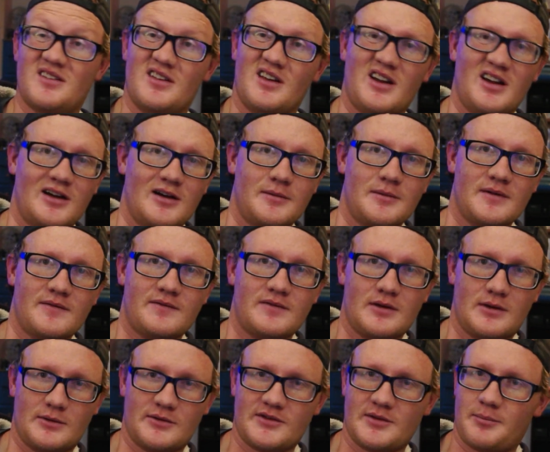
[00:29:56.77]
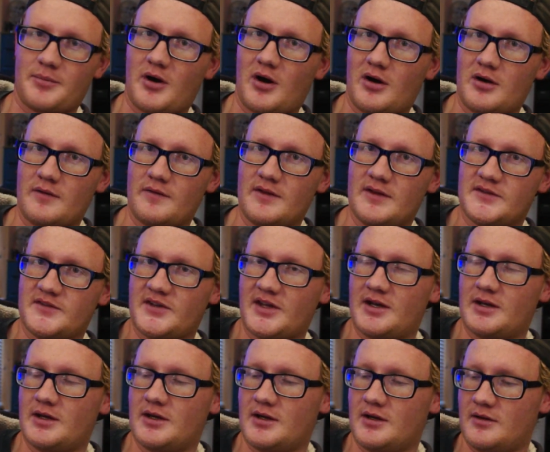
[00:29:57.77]
If there was a part of
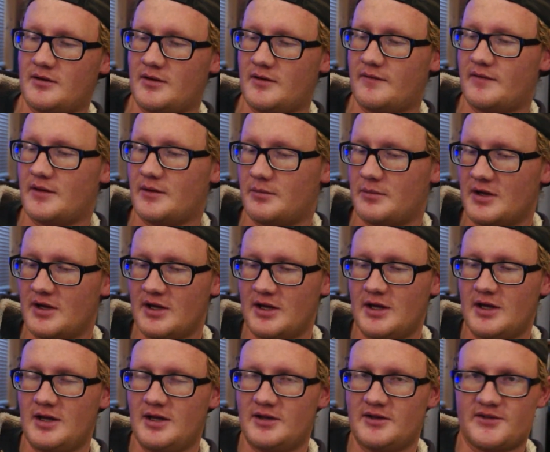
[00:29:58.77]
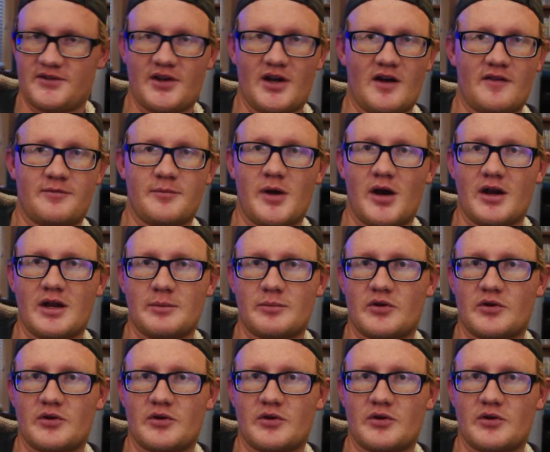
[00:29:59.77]
the soft modding